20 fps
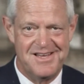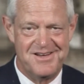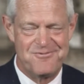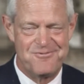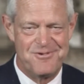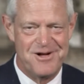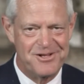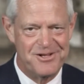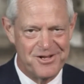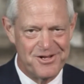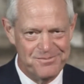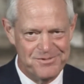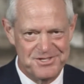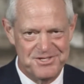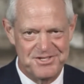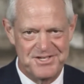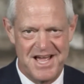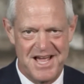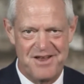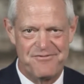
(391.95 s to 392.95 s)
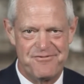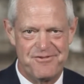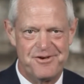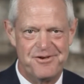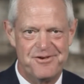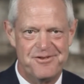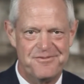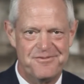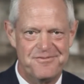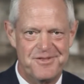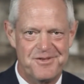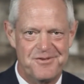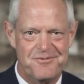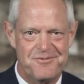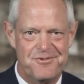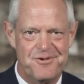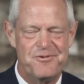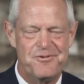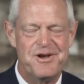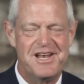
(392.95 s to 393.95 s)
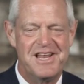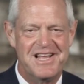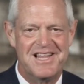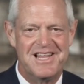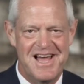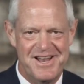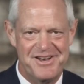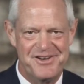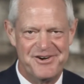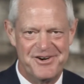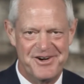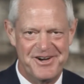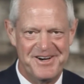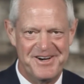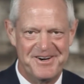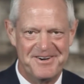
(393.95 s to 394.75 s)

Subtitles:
Welcome to Sanford. We're really glad you're here.